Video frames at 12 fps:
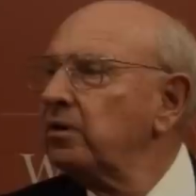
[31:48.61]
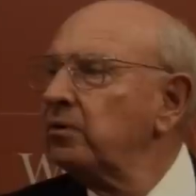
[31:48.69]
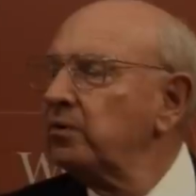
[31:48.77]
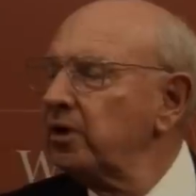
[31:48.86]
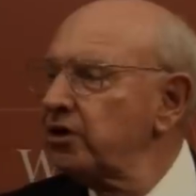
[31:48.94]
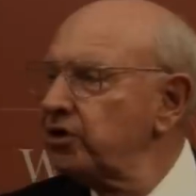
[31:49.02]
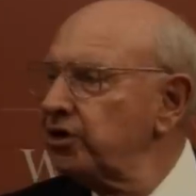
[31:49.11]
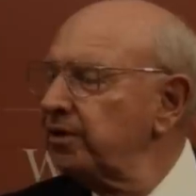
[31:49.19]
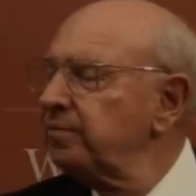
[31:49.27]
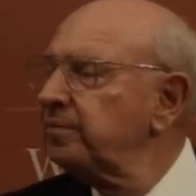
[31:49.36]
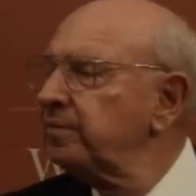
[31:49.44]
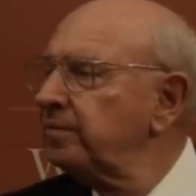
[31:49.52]

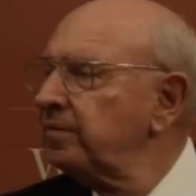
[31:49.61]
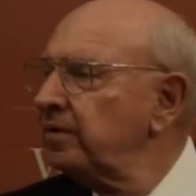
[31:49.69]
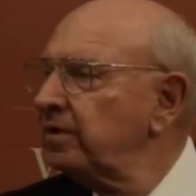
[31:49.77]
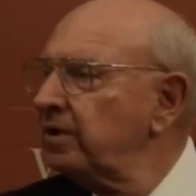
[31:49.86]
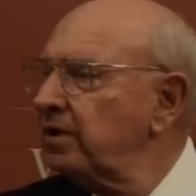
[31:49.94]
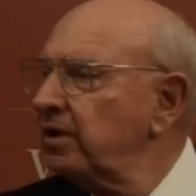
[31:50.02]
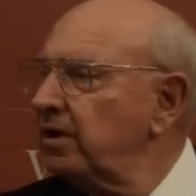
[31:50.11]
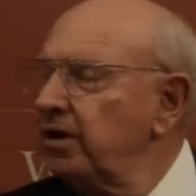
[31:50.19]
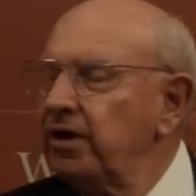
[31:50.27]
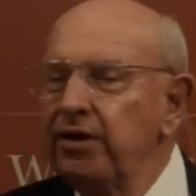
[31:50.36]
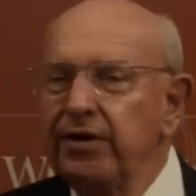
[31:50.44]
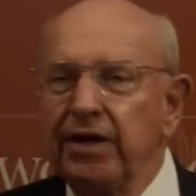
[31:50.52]
Russia,
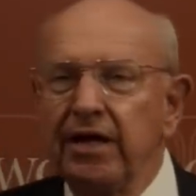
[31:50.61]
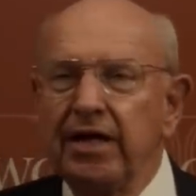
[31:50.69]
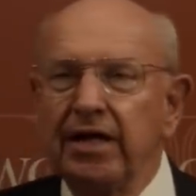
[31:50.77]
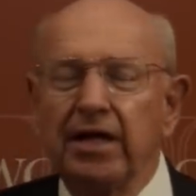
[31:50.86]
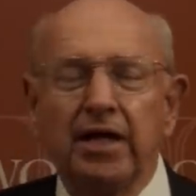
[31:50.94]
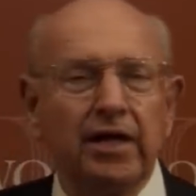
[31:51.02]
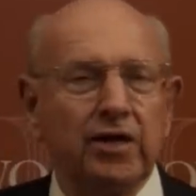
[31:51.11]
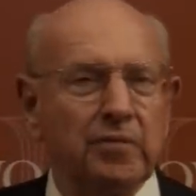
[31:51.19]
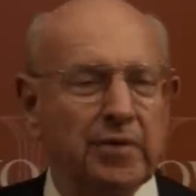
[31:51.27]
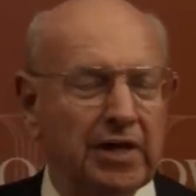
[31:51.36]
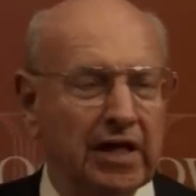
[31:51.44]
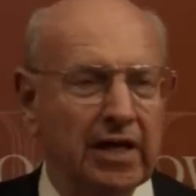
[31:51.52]
the United
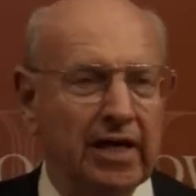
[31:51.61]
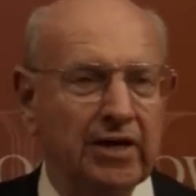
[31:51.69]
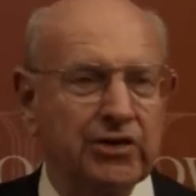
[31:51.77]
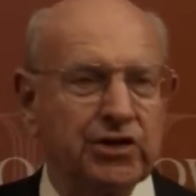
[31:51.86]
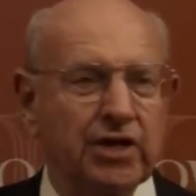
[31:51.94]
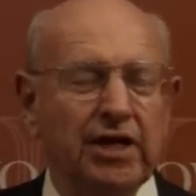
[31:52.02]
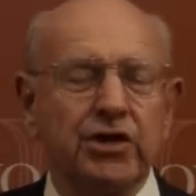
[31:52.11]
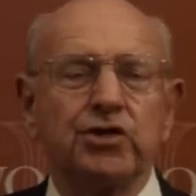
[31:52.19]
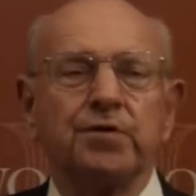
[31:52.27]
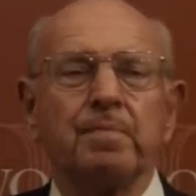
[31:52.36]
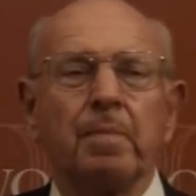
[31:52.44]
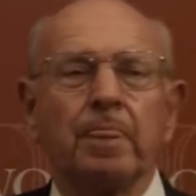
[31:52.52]
Kingdom, and the United
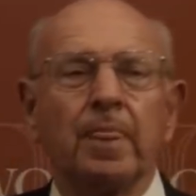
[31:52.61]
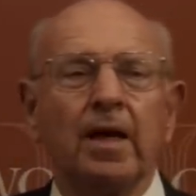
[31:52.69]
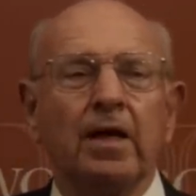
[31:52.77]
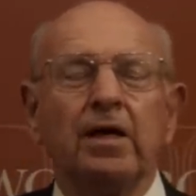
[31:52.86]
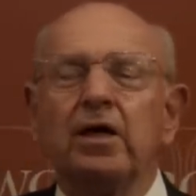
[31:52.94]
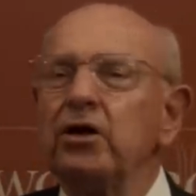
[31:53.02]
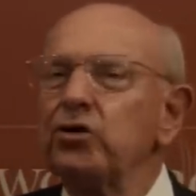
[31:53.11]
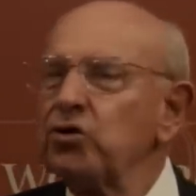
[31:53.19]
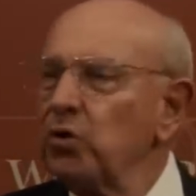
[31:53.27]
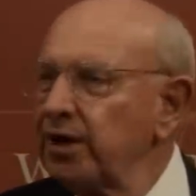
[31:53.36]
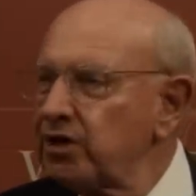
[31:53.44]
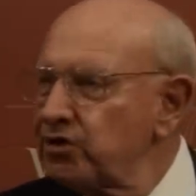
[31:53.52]
States
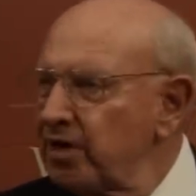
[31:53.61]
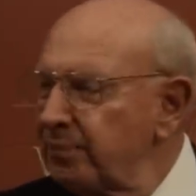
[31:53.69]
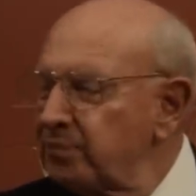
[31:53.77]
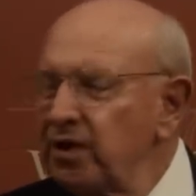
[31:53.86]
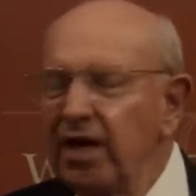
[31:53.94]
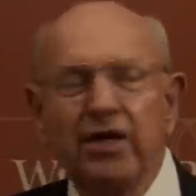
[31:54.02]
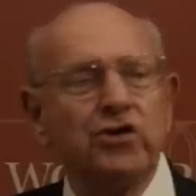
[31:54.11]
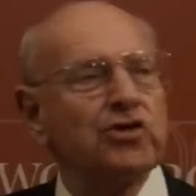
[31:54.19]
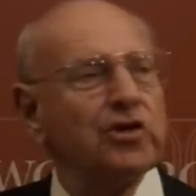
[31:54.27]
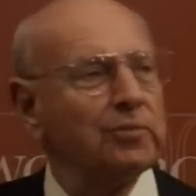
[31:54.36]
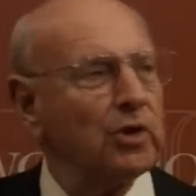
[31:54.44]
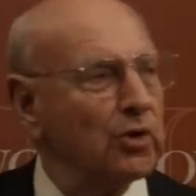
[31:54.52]
to accept a
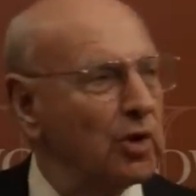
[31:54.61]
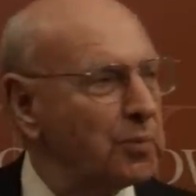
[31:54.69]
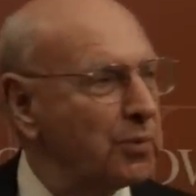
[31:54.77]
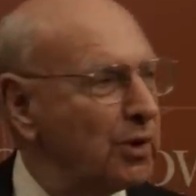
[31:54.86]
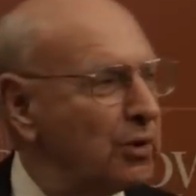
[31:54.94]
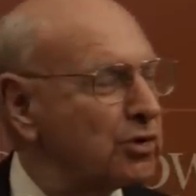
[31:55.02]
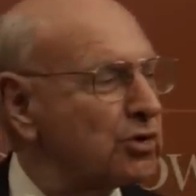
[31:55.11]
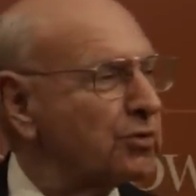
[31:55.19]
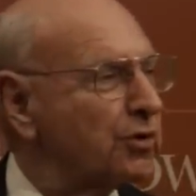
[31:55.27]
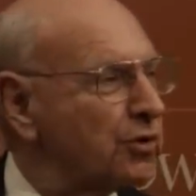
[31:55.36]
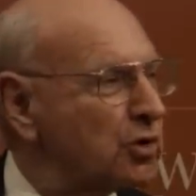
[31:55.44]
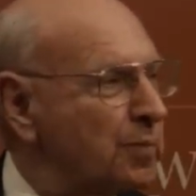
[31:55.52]
similar approach
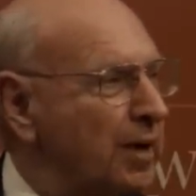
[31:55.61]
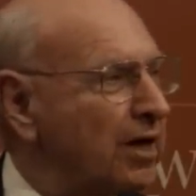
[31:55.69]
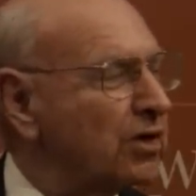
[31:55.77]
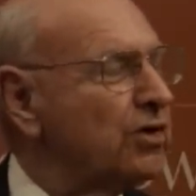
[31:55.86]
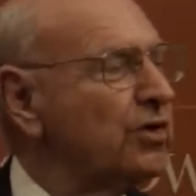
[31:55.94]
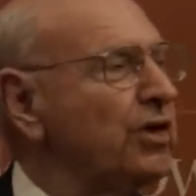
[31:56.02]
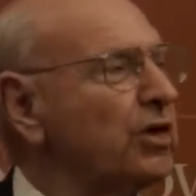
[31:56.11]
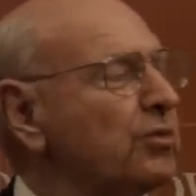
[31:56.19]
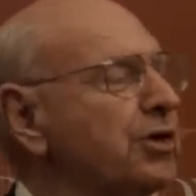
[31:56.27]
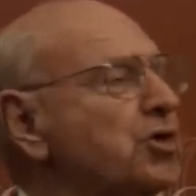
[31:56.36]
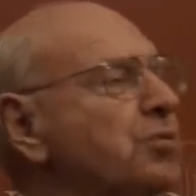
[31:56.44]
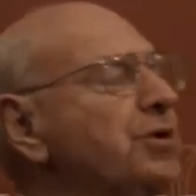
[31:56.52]
with respect to the
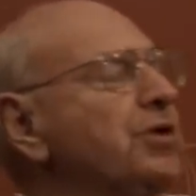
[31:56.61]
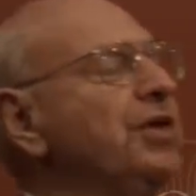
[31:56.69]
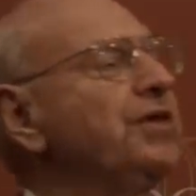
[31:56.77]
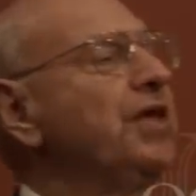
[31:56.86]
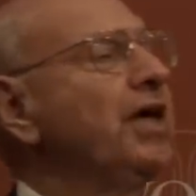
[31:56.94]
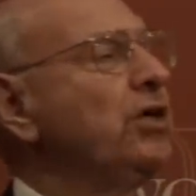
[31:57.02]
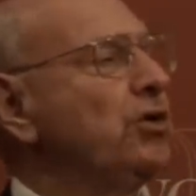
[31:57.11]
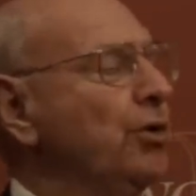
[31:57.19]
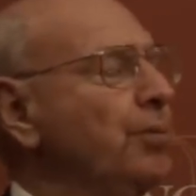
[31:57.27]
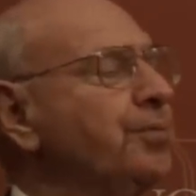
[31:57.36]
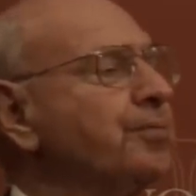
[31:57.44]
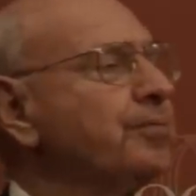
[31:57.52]
enrichment that they
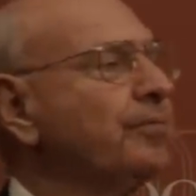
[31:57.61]
do.